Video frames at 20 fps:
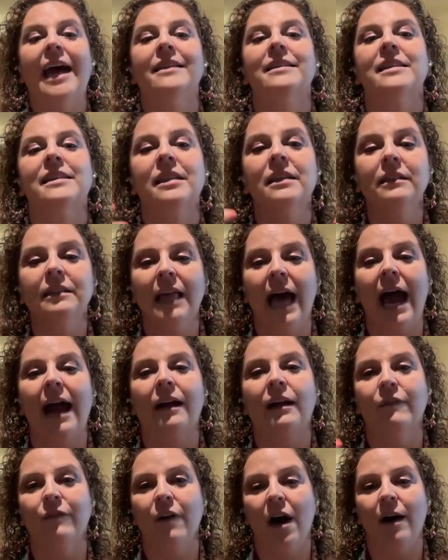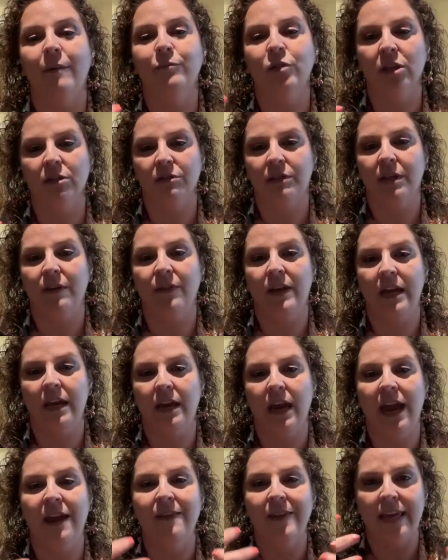that's the lack of
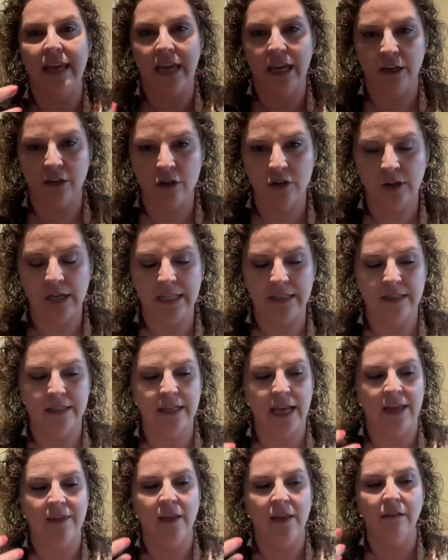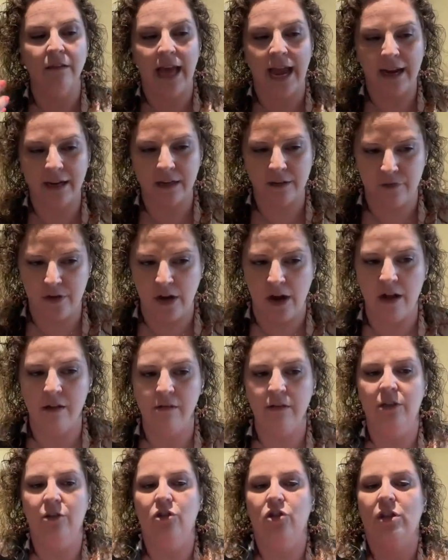objectivity and the ignorance and the lack of
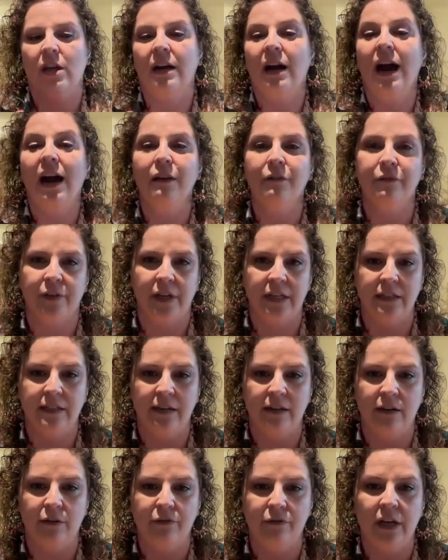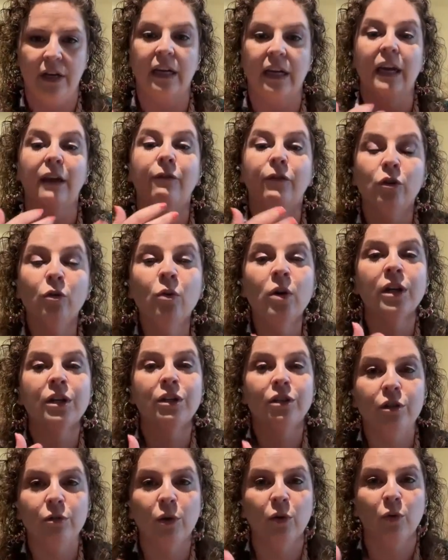knowledge that I find terrifying. If you
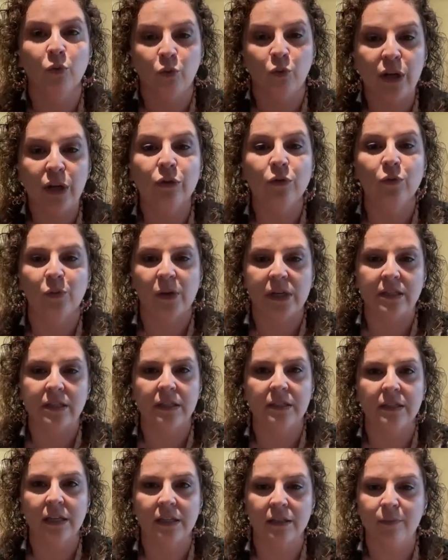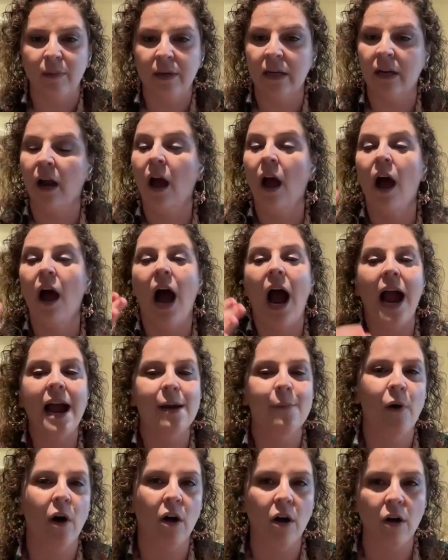want to do a real risk assessment,
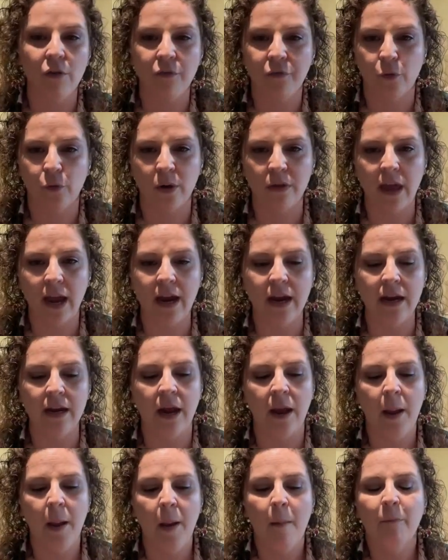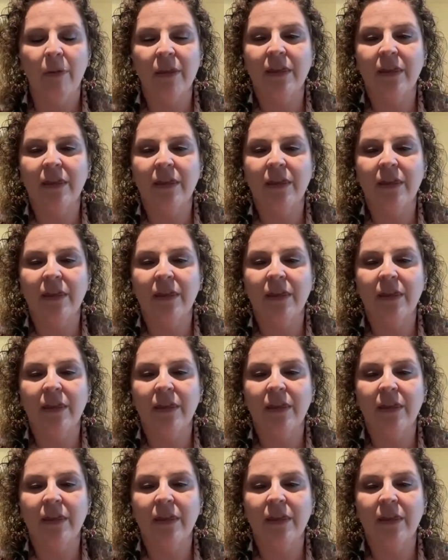I am all for that.